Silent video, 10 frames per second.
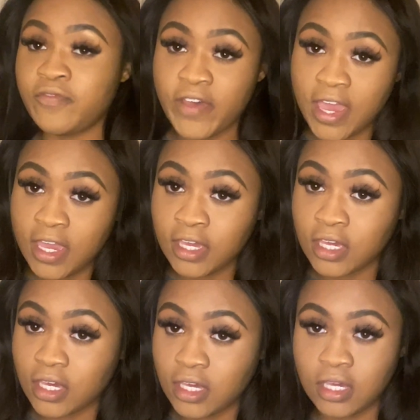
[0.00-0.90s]

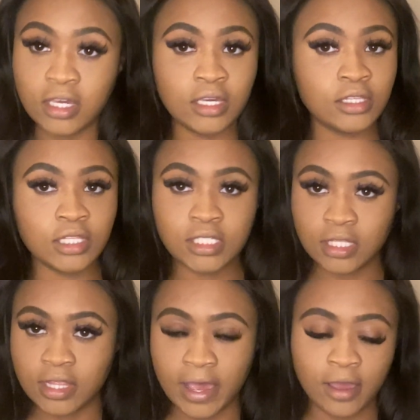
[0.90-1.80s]
fake and this
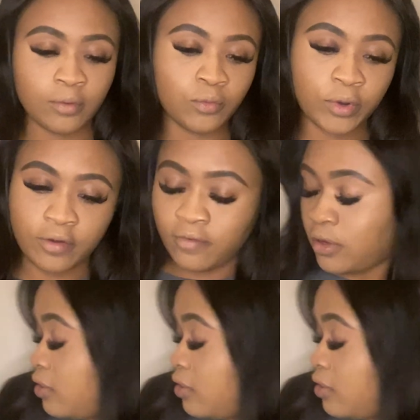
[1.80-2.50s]
and that, whatever.